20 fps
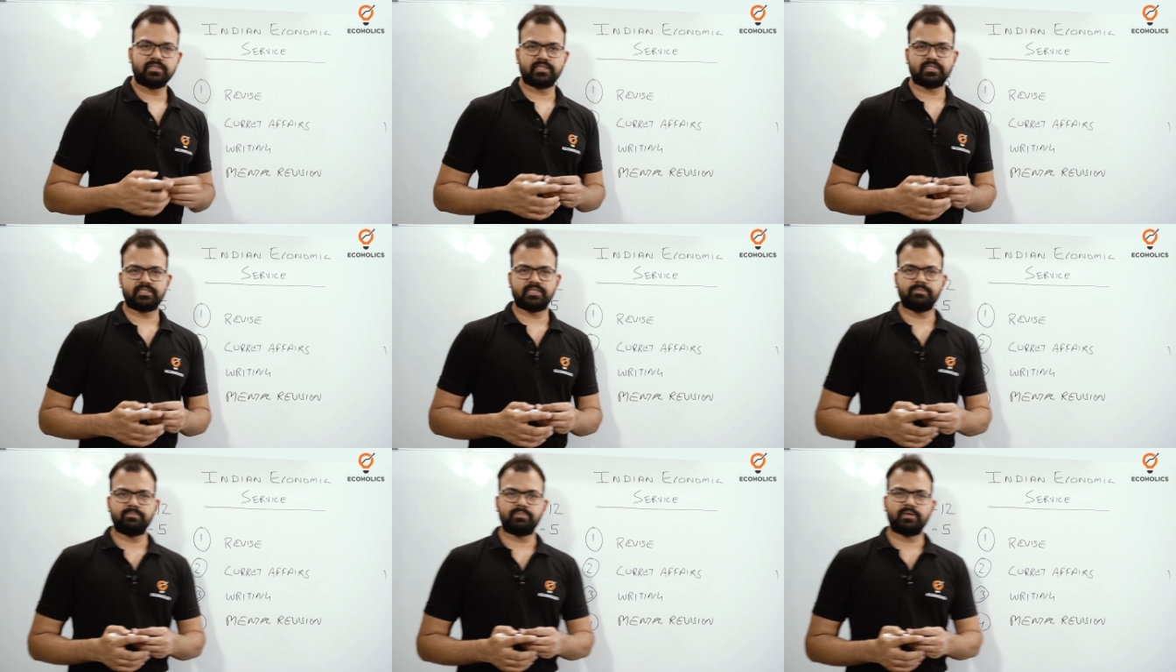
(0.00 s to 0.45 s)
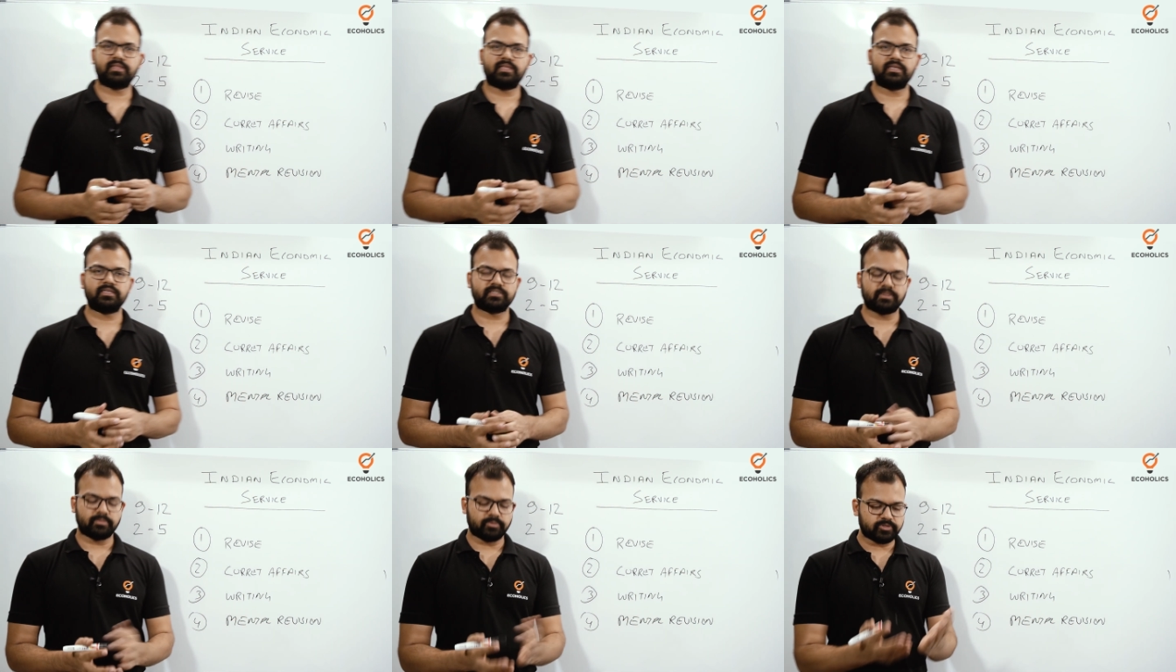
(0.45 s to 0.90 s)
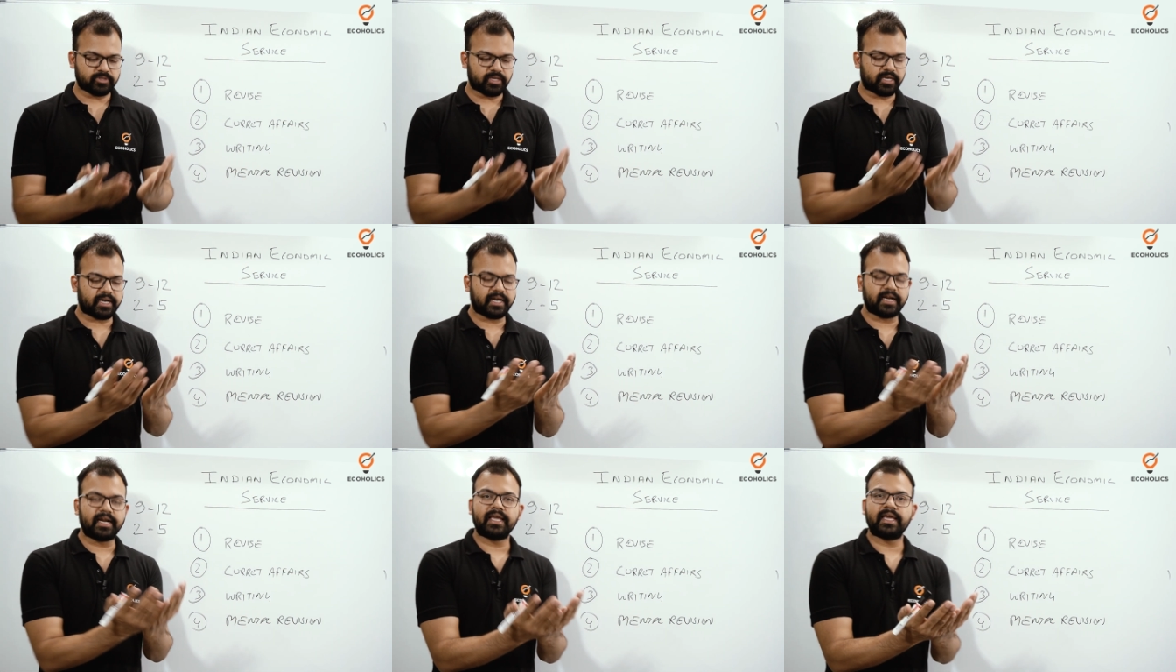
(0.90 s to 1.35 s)
the simple thing. Suppose you
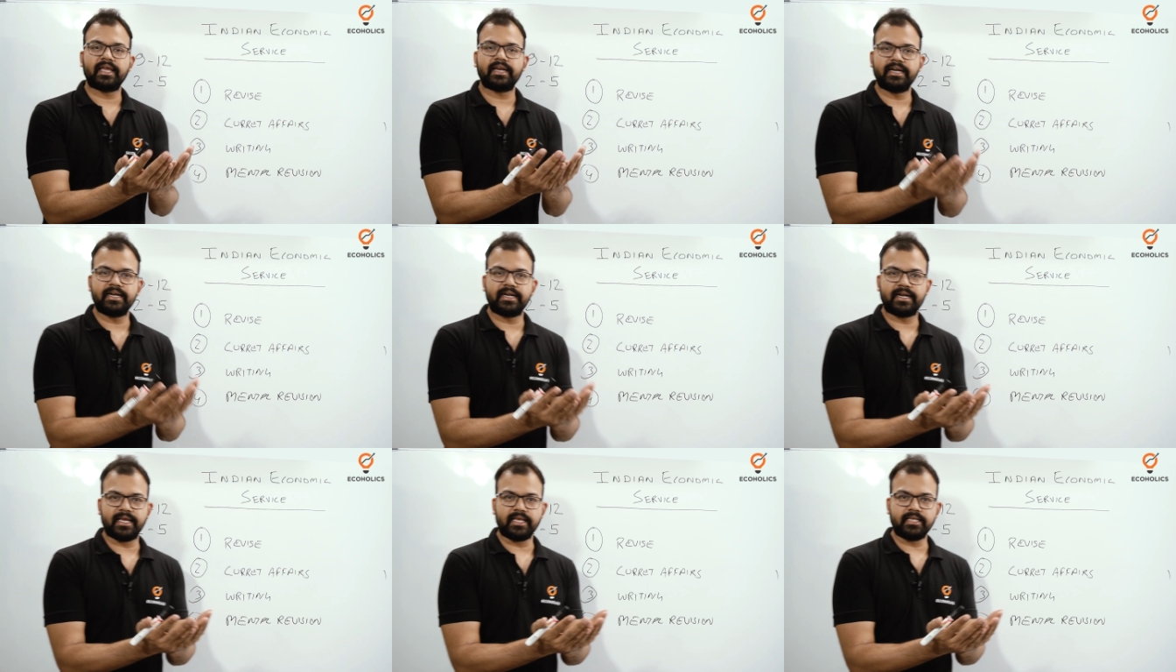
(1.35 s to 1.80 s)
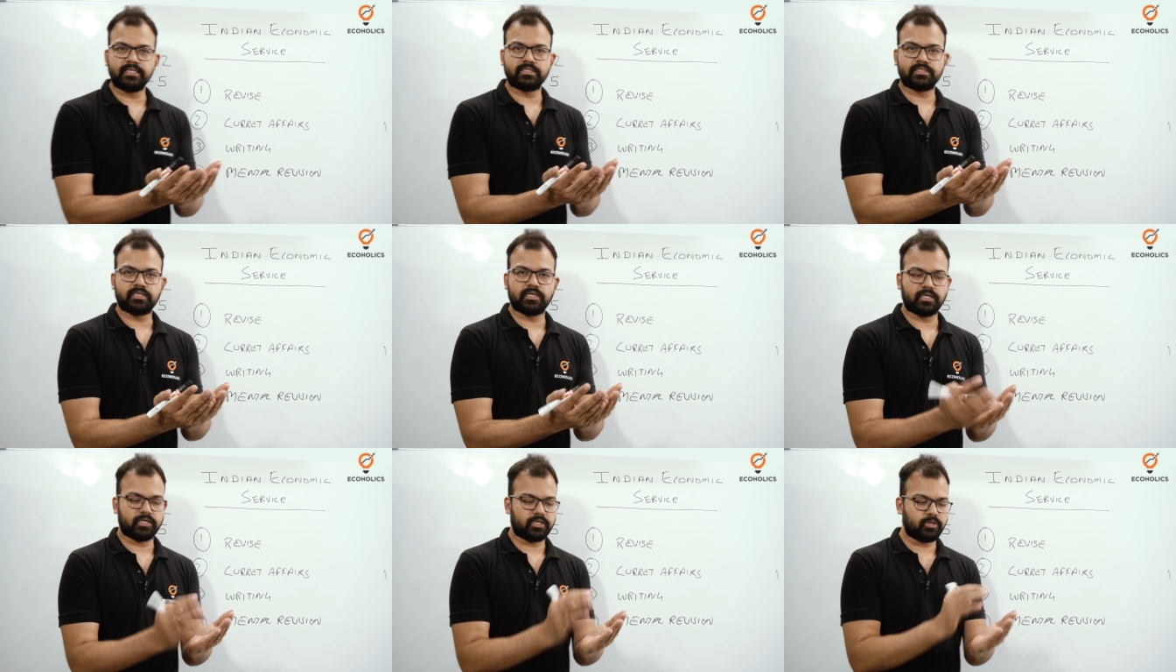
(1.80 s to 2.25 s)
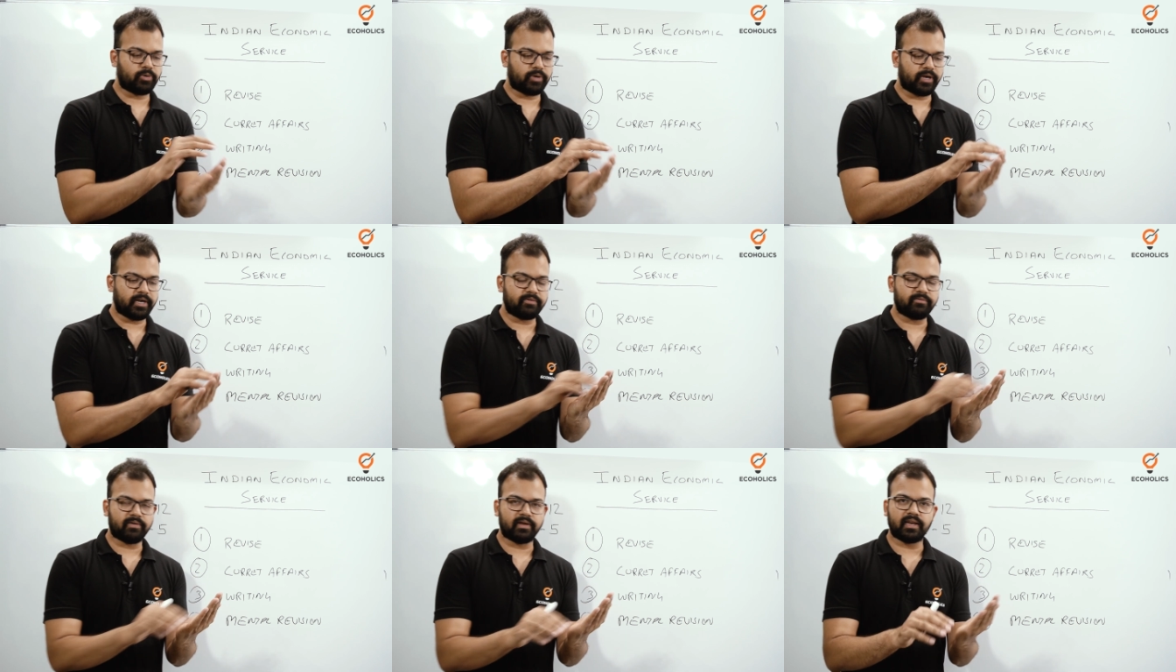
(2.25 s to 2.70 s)
are reading any text, you
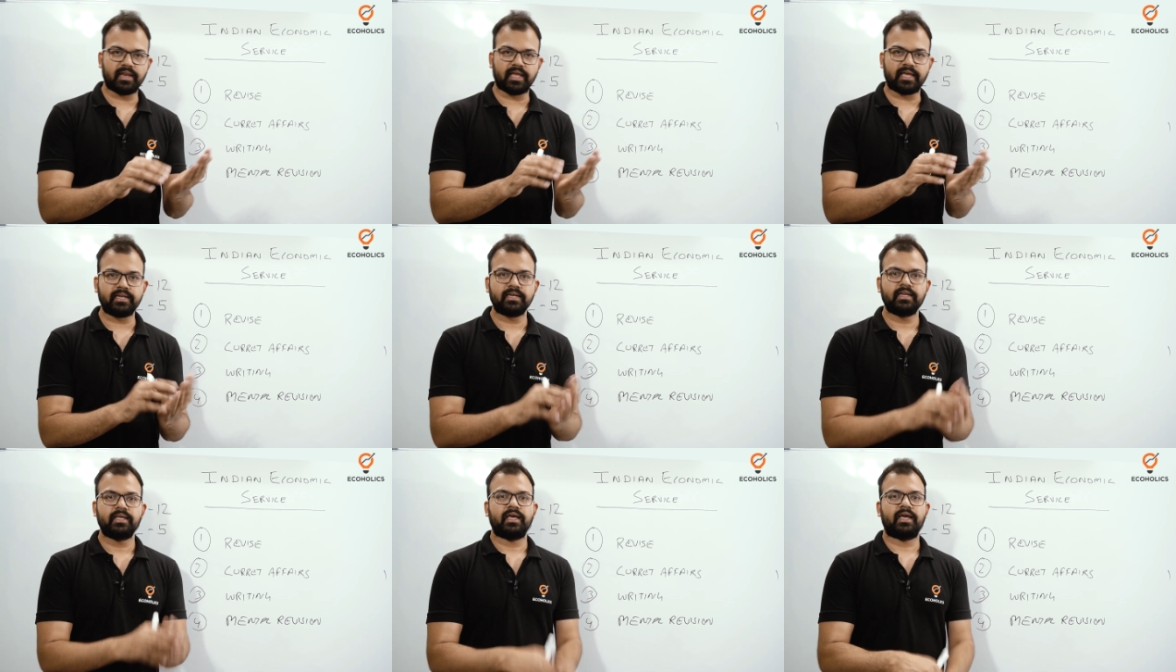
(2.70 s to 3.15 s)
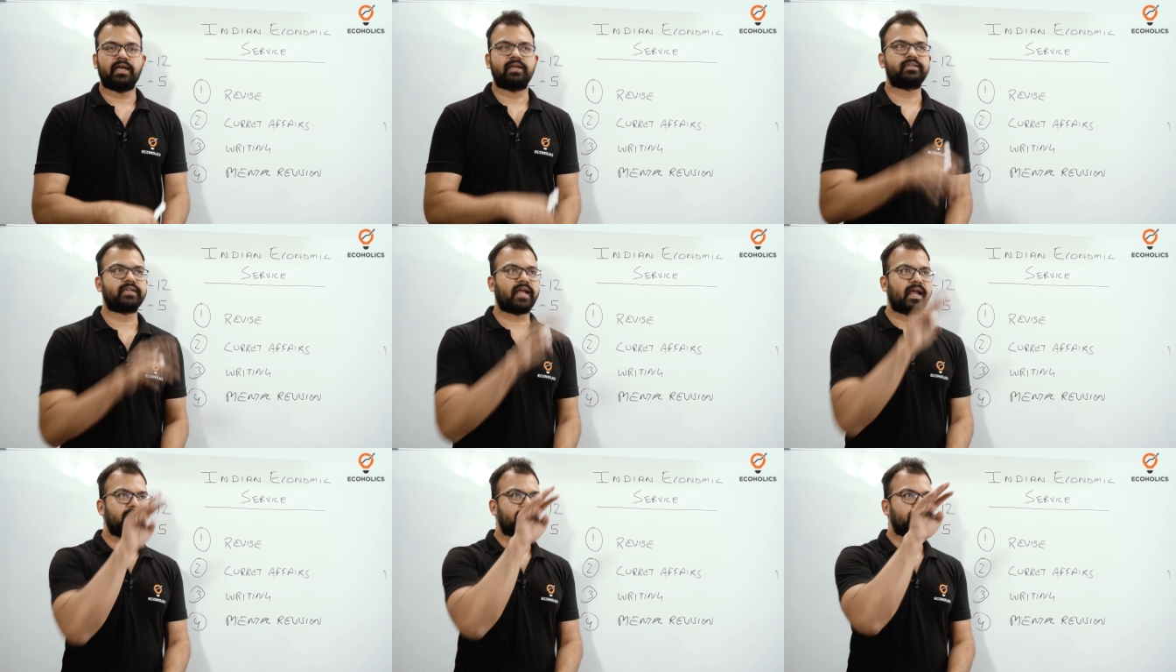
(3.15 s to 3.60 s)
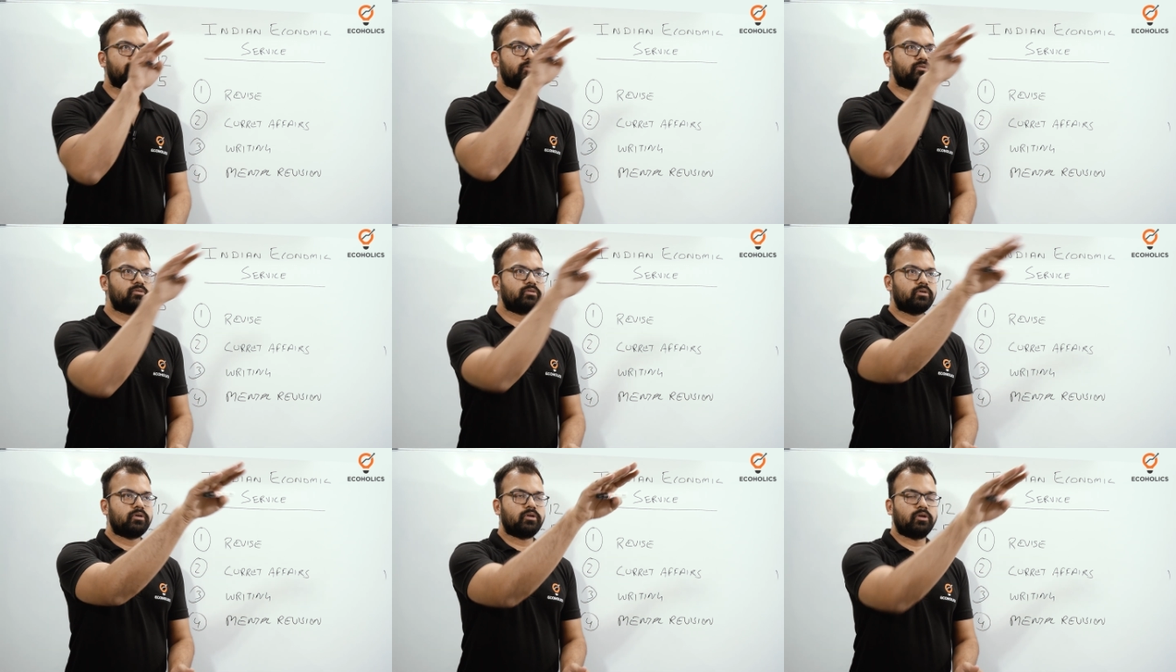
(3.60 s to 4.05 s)
read one line and try
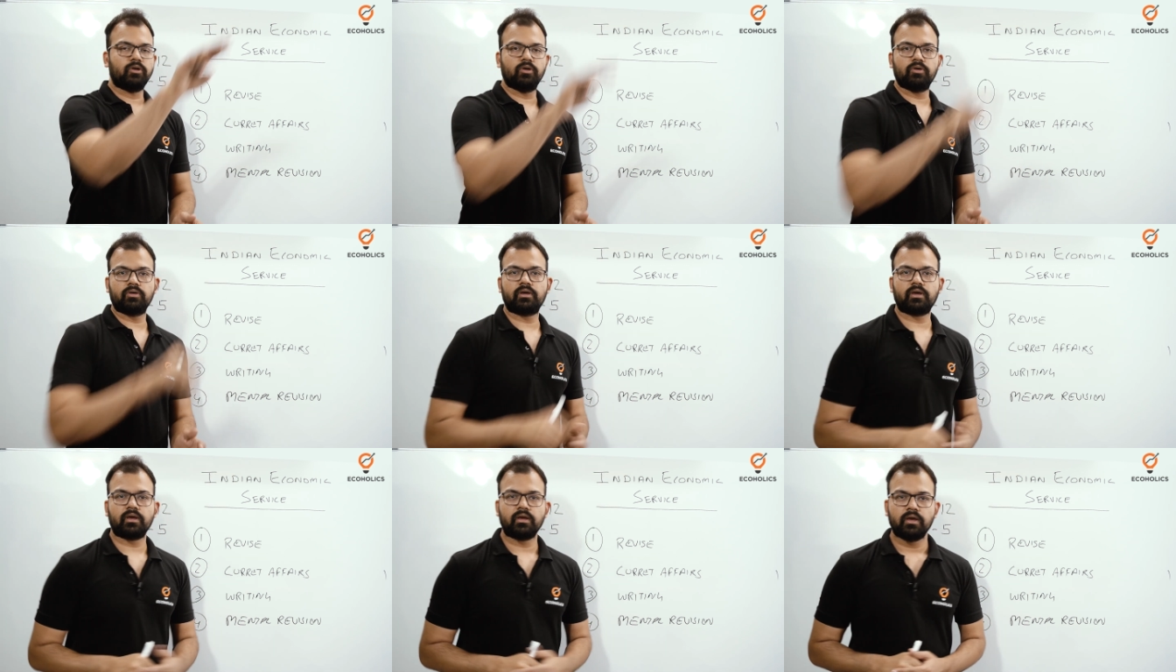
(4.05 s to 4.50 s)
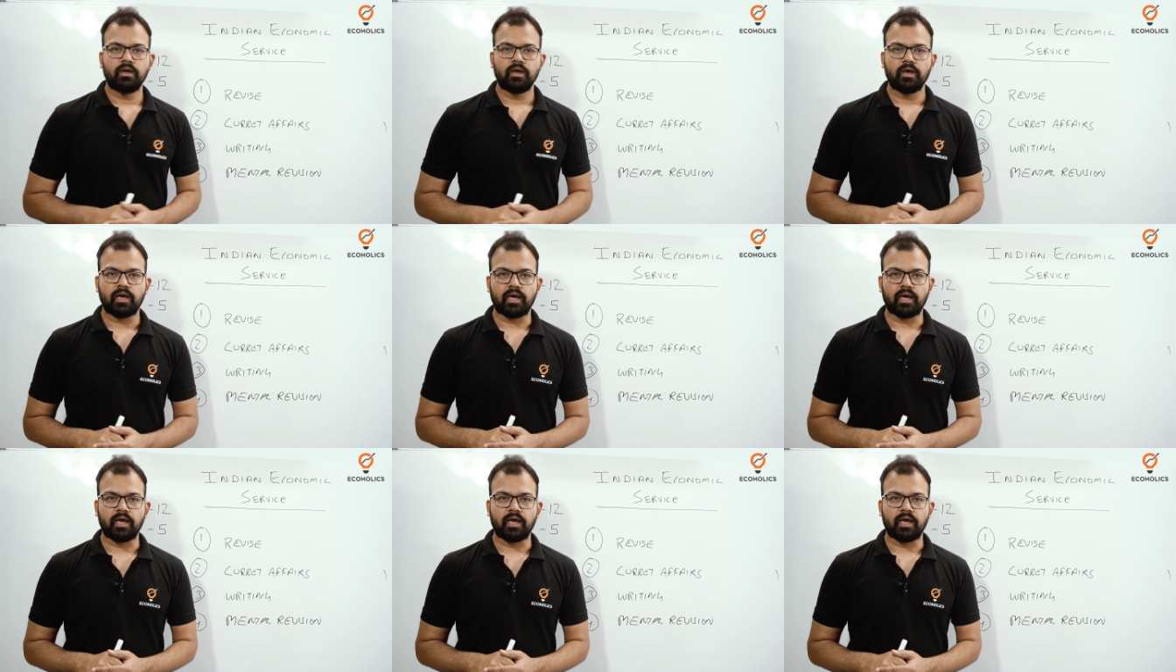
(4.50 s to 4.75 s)
to look